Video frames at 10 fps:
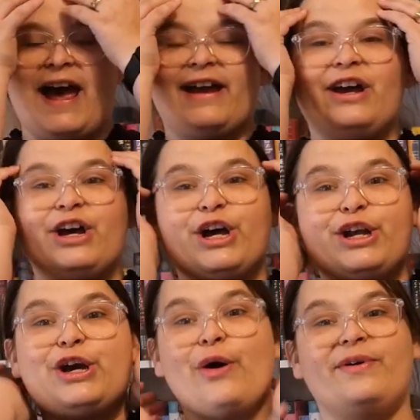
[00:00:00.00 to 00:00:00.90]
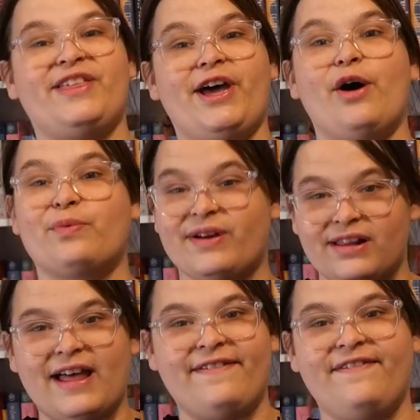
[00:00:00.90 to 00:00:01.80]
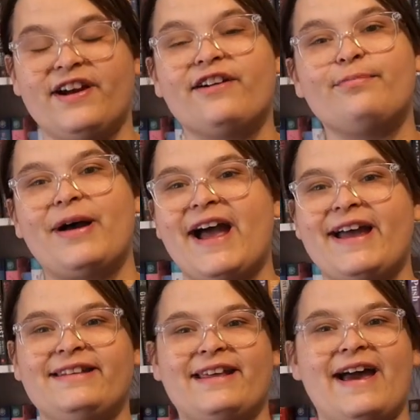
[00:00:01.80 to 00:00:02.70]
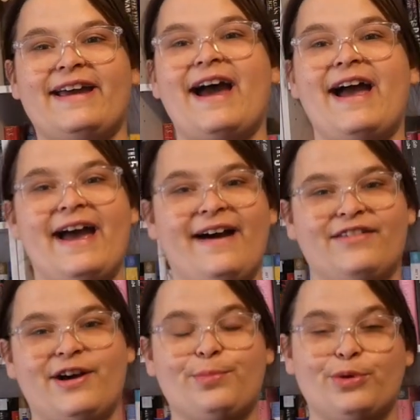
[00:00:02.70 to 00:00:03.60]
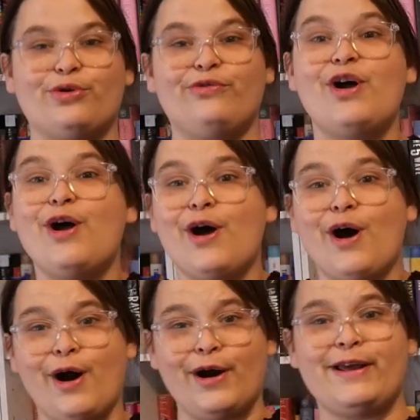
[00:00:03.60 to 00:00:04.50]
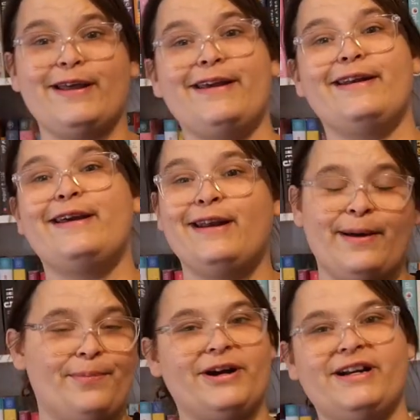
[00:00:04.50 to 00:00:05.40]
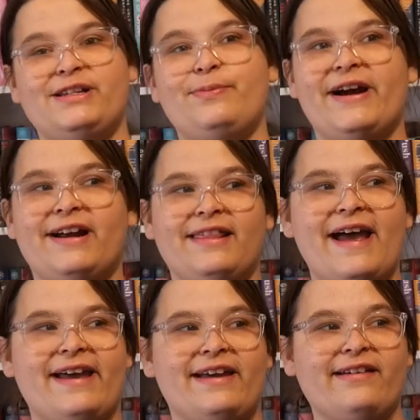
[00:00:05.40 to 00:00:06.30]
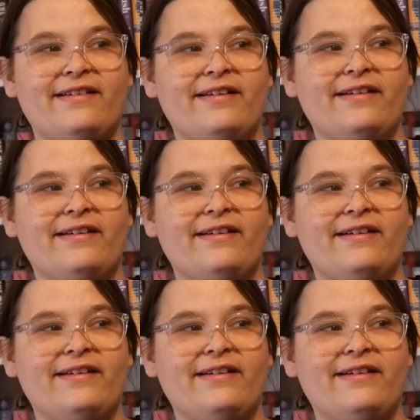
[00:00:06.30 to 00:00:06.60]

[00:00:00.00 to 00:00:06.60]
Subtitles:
I could go with a real life fear of mine. Like, I have a couple of hard-hitting contemporaries where, like,